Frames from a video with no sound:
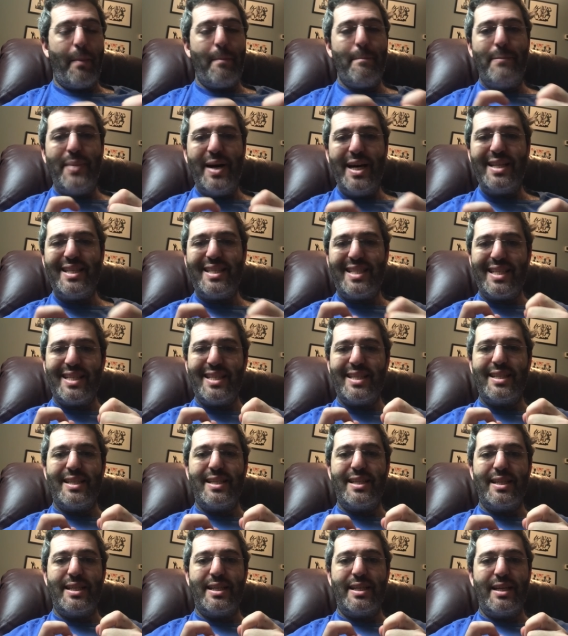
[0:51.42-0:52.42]
but
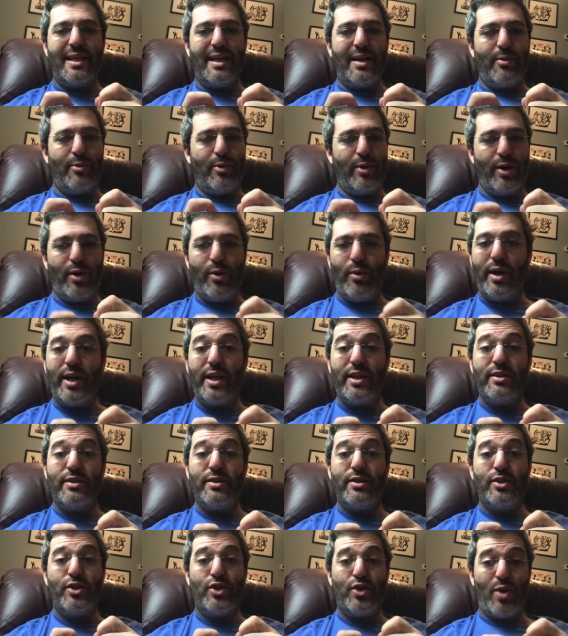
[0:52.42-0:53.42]
we're going
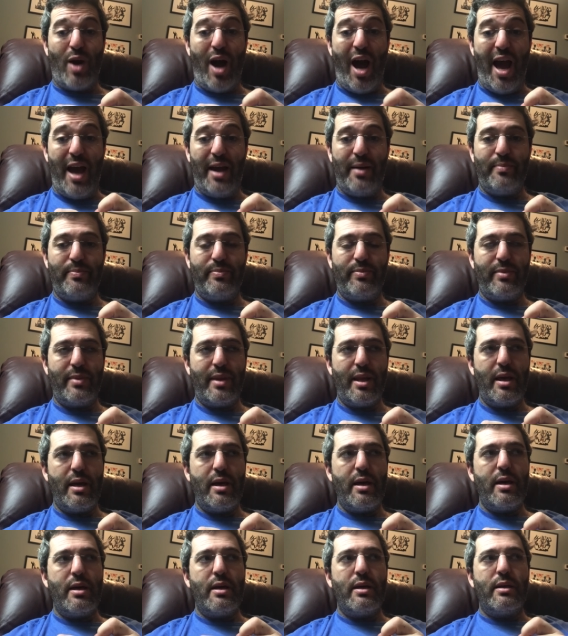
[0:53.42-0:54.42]
to try.
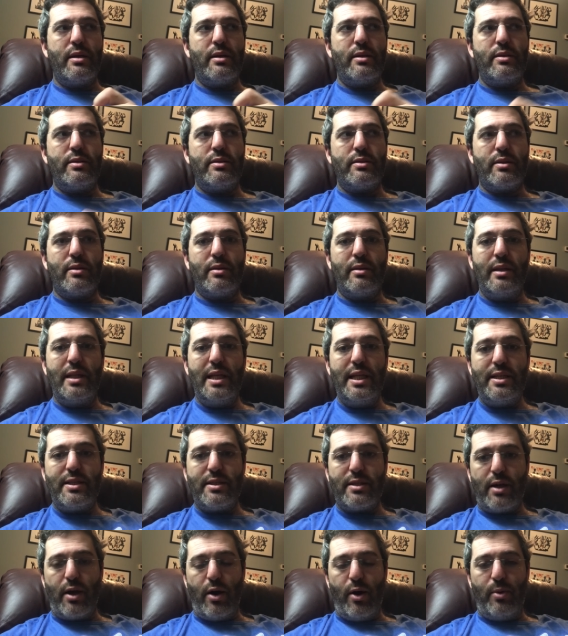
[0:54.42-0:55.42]
So
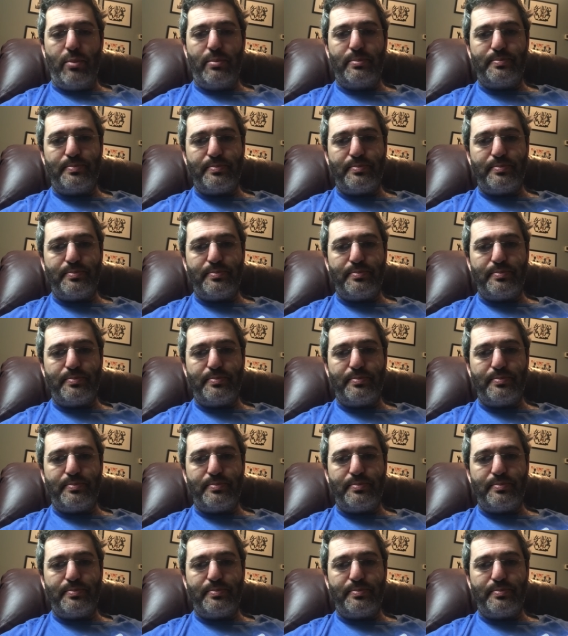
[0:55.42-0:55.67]
let's go.